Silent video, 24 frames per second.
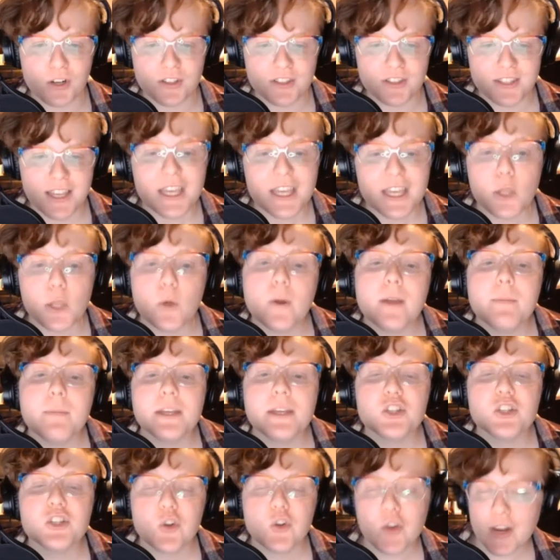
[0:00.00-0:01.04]
you can be
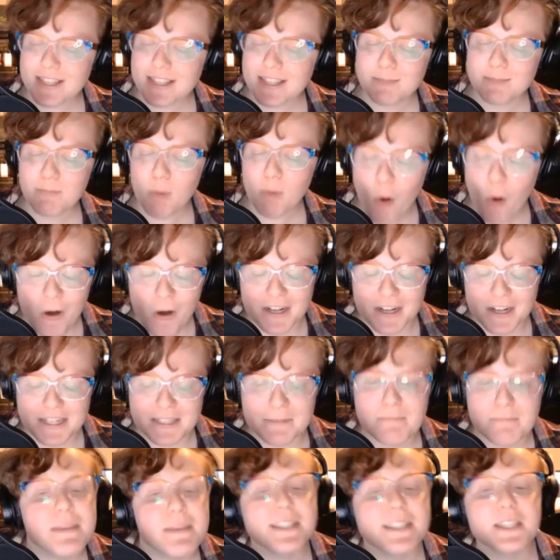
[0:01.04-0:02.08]
transported to
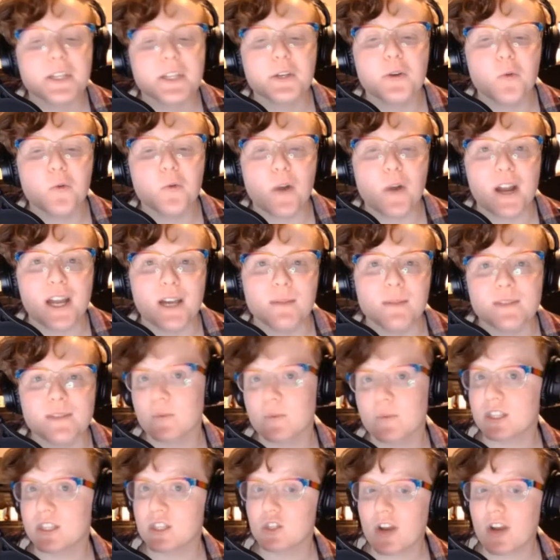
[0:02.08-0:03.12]
mystical realms with
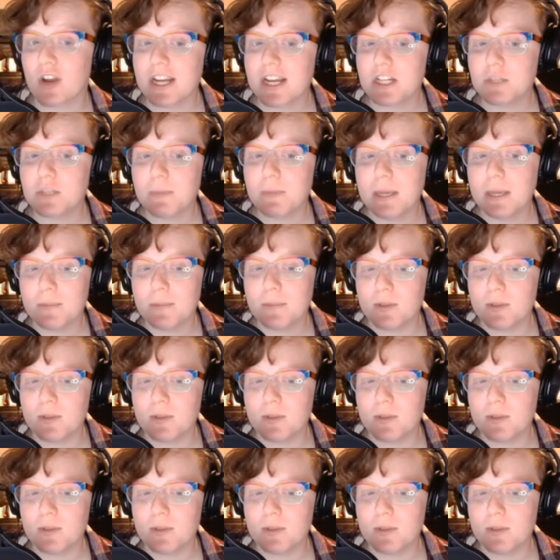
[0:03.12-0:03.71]
strange peoples